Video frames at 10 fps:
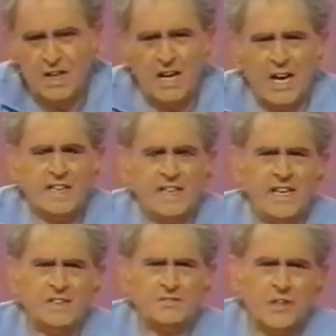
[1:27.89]
I
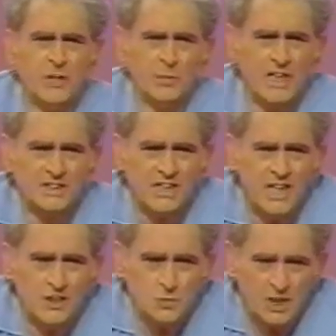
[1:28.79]
can't very well
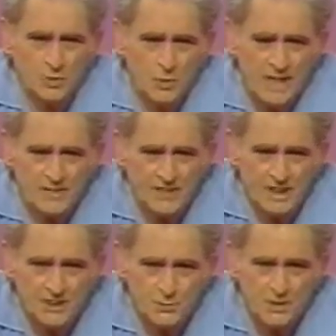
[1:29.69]
tell you what a wave
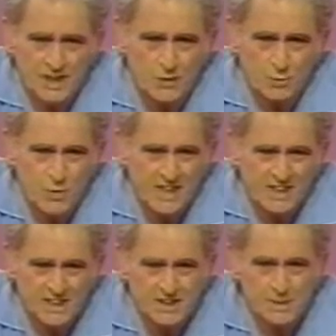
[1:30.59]
is without
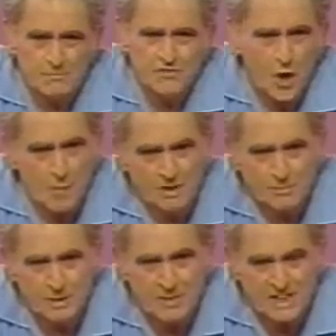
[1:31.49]
writing some
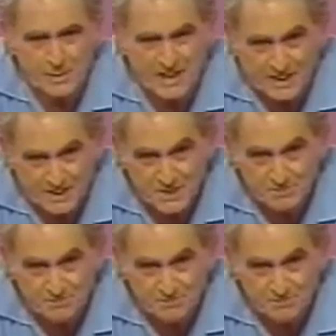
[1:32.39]
formidable mathematics,